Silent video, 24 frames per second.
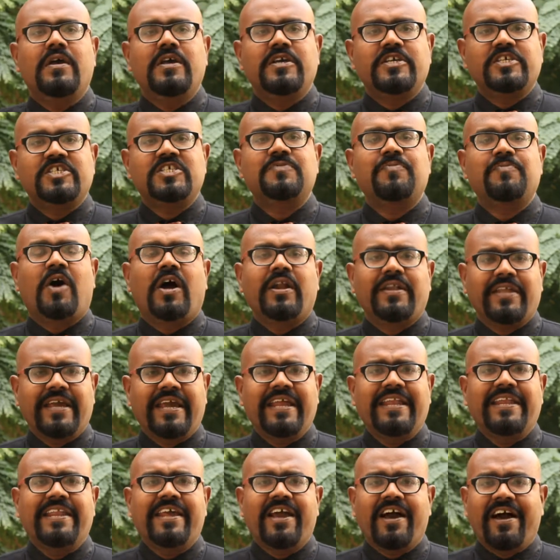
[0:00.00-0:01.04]
Smart
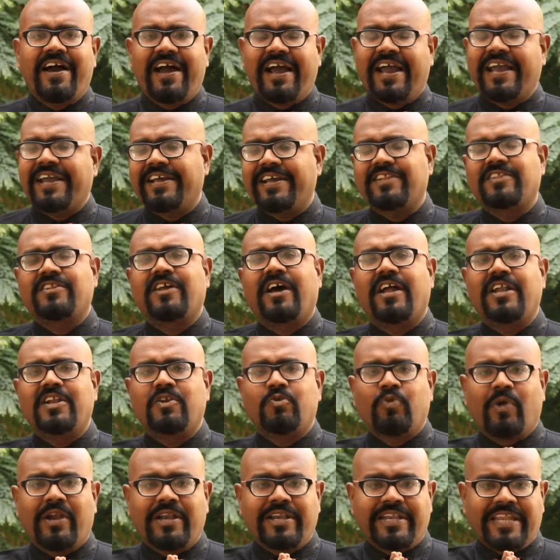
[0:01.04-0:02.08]
India Hackathon
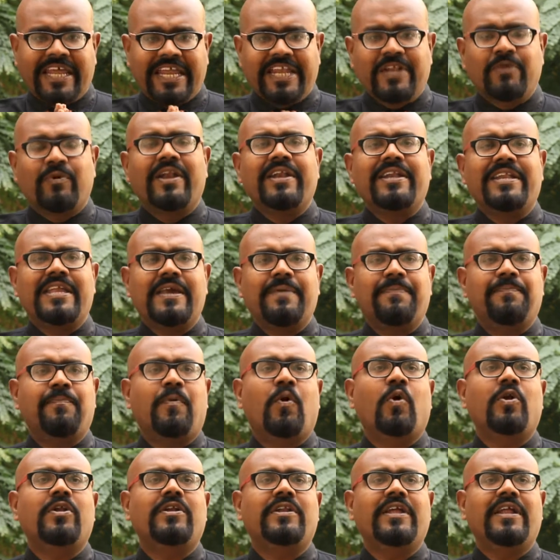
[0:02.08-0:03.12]
2020
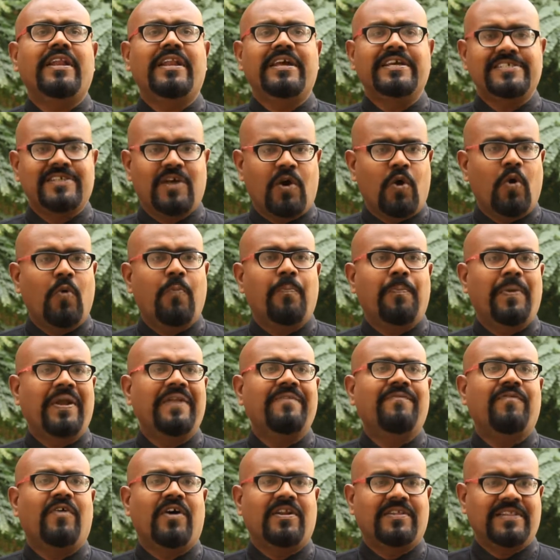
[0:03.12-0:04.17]
portal is open
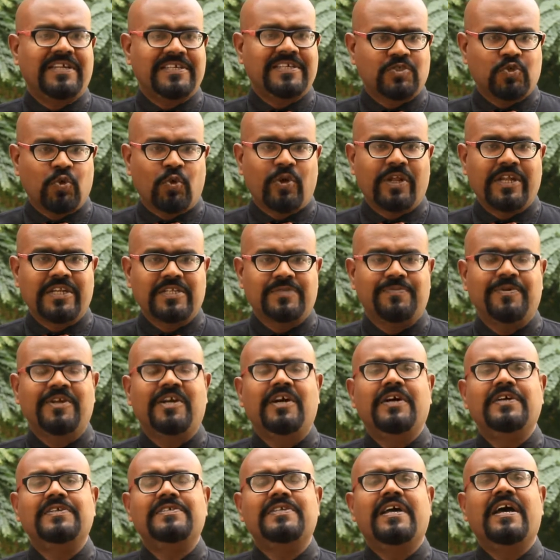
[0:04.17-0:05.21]
for the students,
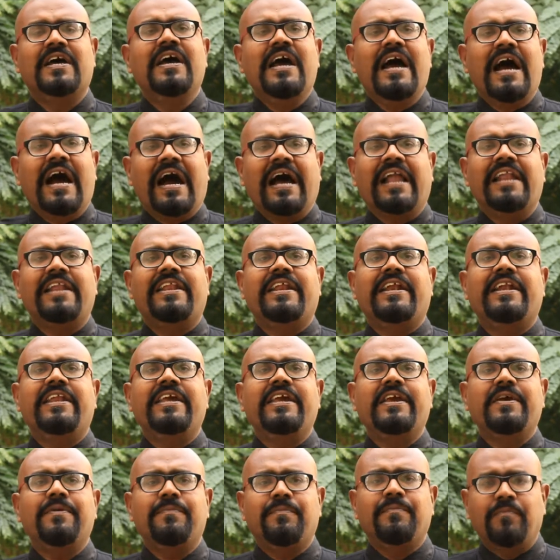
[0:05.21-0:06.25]
because
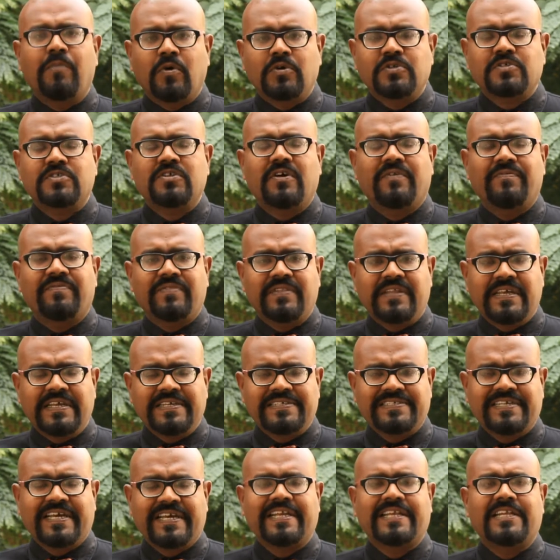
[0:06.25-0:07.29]
already most of the
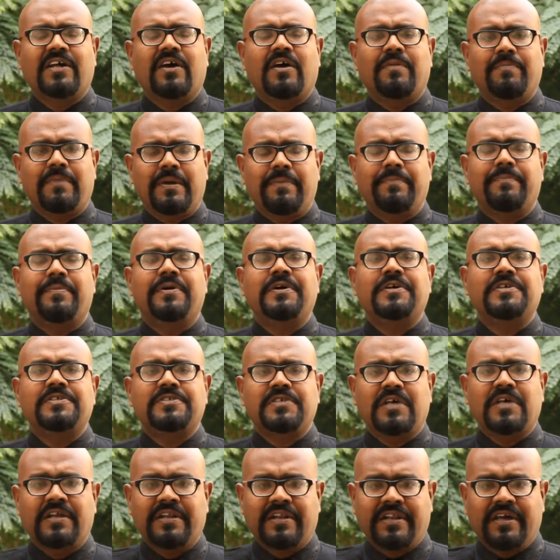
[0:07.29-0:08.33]
sector members
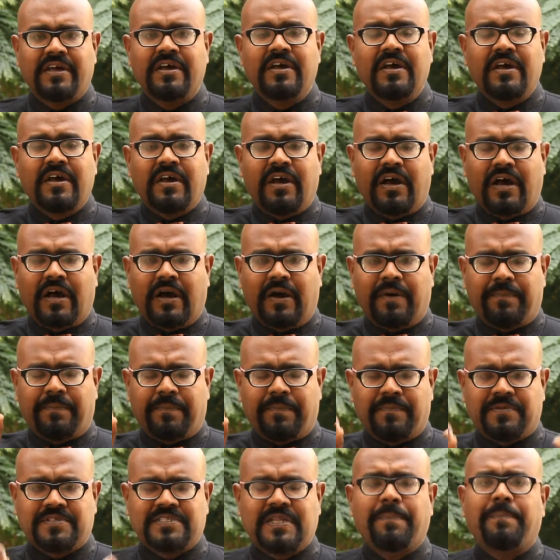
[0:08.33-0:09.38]
are
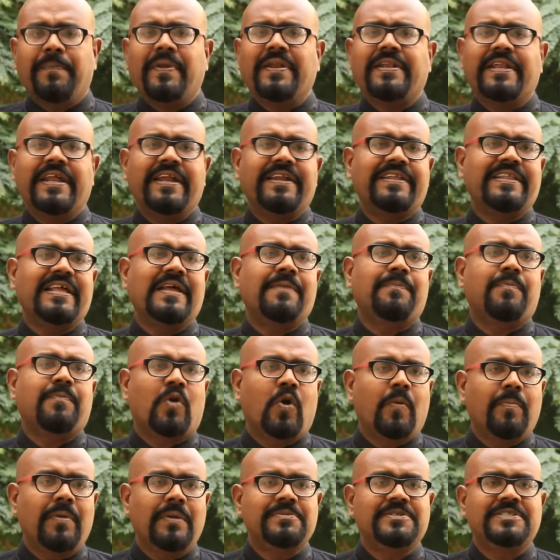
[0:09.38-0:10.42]
submitted their
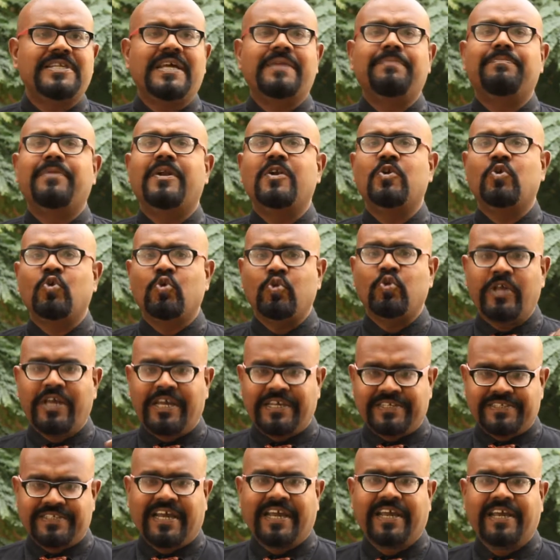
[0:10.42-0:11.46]
problem statement to the
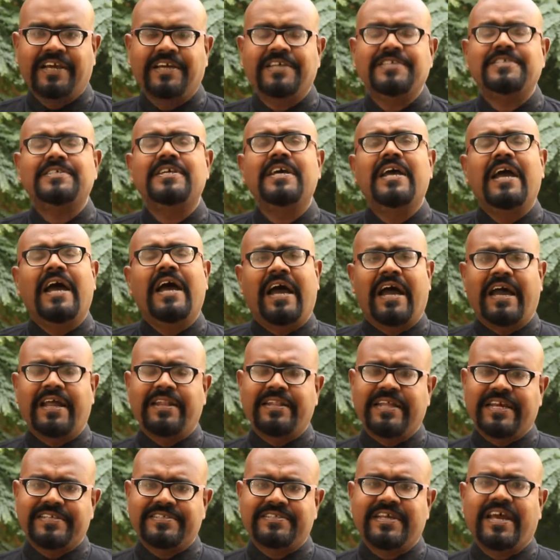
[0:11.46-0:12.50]
SIH, and
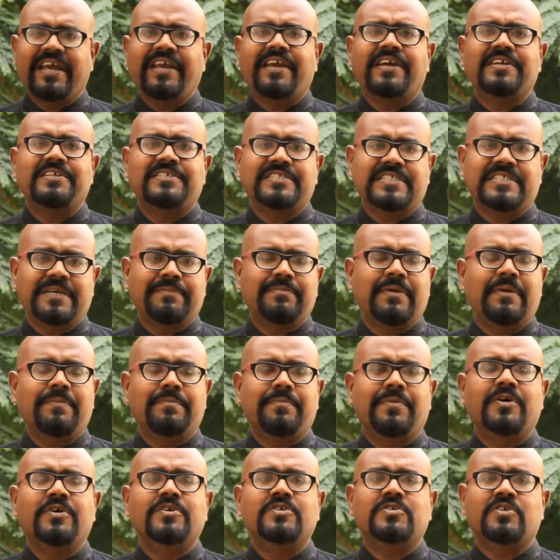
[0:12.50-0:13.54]
the SIH team
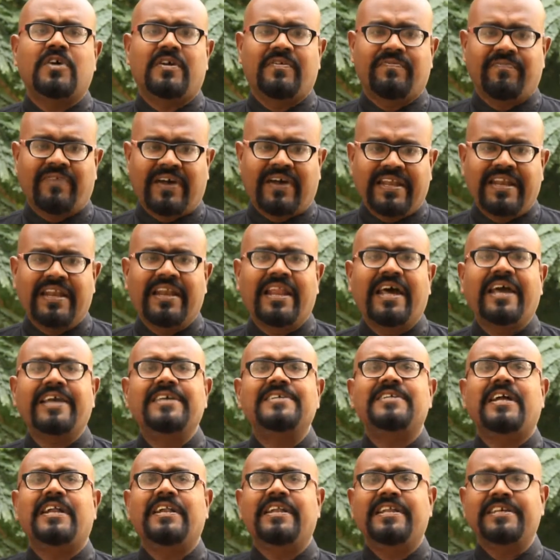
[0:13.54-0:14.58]
members are
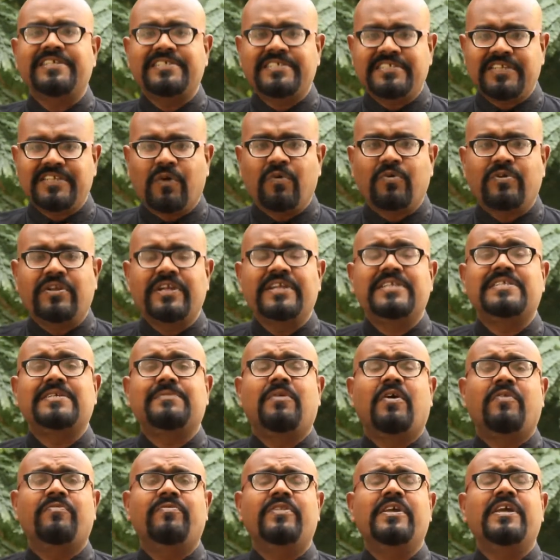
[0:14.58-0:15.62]
finalized and list outed some
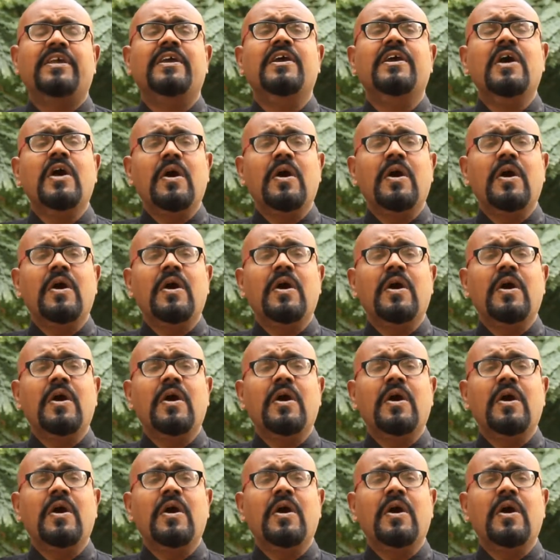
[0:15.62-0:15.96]
of the